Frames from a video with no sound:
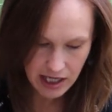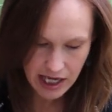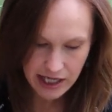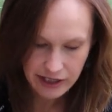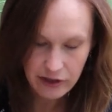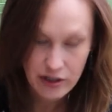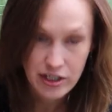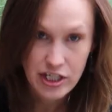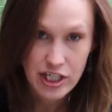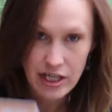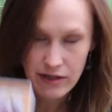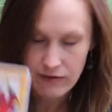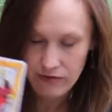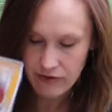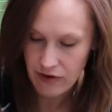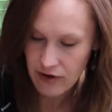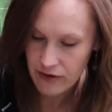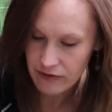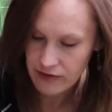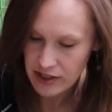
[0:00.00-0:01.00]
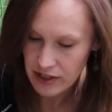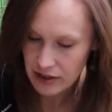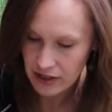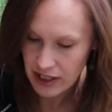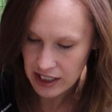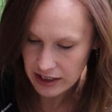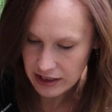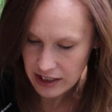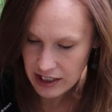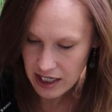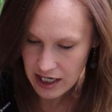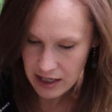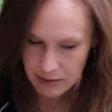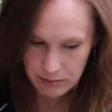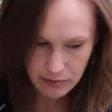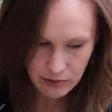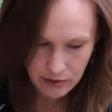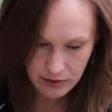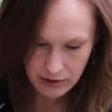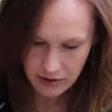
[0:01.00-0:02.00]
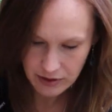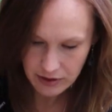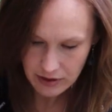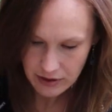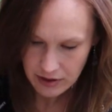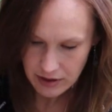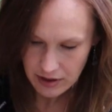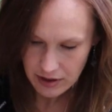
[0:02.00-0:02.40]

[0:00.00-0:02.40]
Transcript: energy involved here and the Emperor.